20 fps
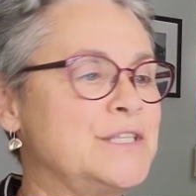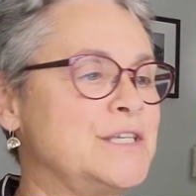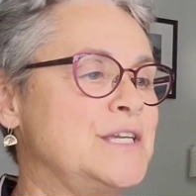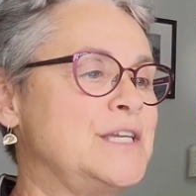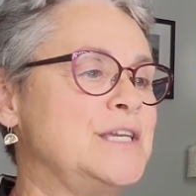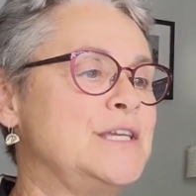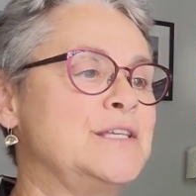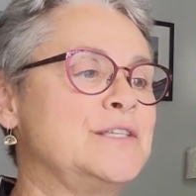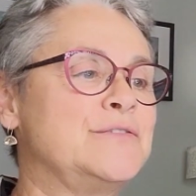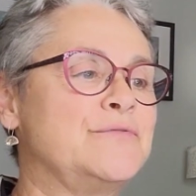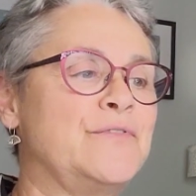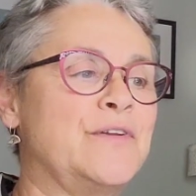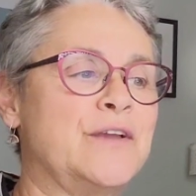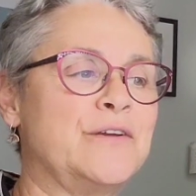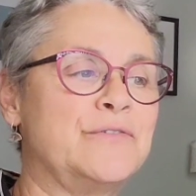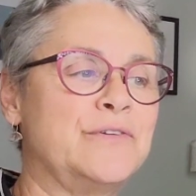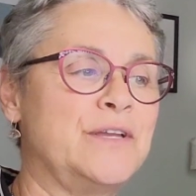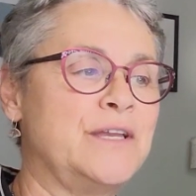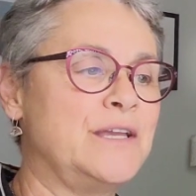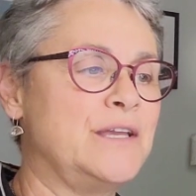He's
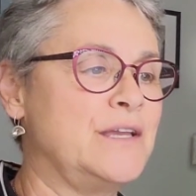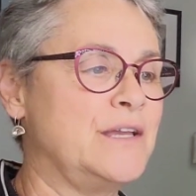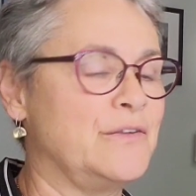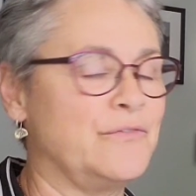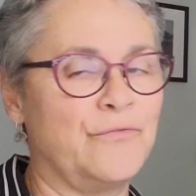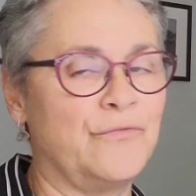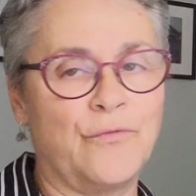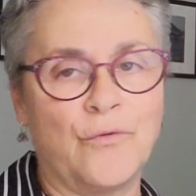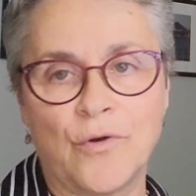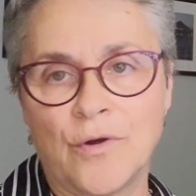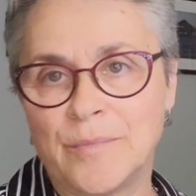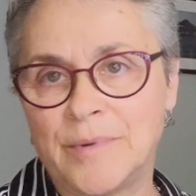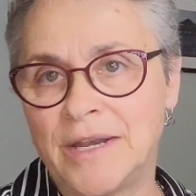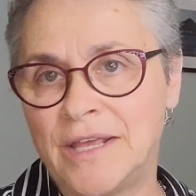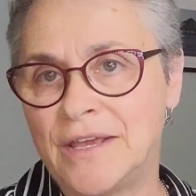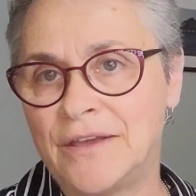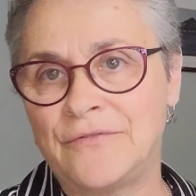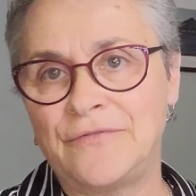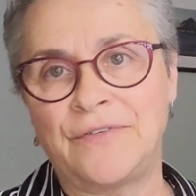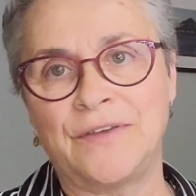very informative.